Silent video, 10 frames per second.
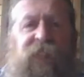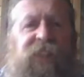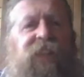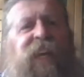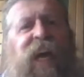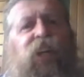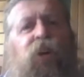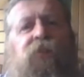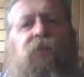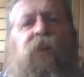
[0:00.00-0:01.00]
let's see how
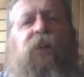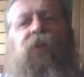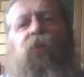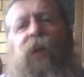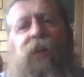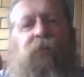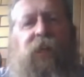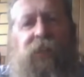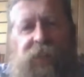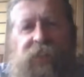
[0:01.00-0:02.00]
controversial we can
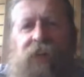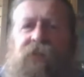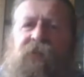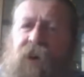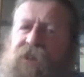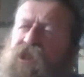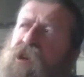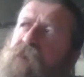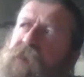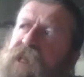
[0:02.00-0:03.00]
be. Let's go and find a
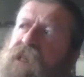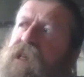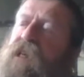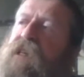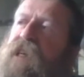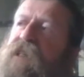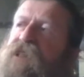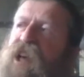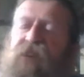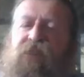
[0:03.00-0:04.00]
topic that
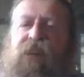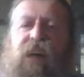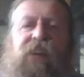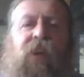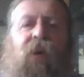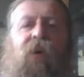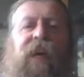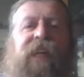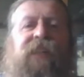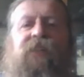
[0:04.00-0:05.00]
is going to
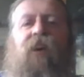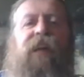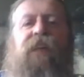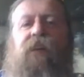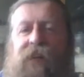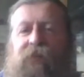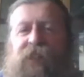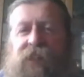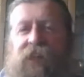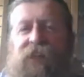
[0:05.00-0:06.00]
annoy 99%
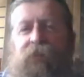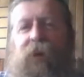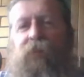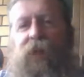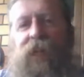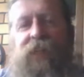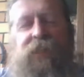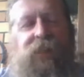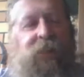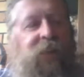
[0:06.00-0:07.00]
of the
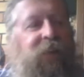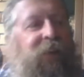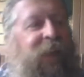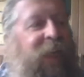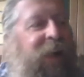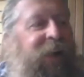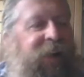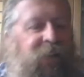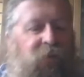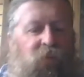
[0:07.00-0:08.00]
population
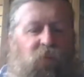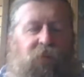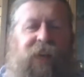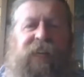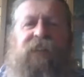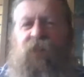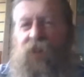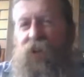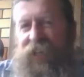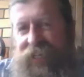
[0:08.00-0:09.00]
and make us
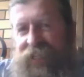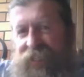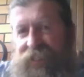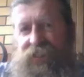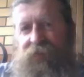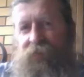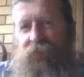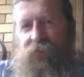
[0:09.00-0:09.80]
look like idiots.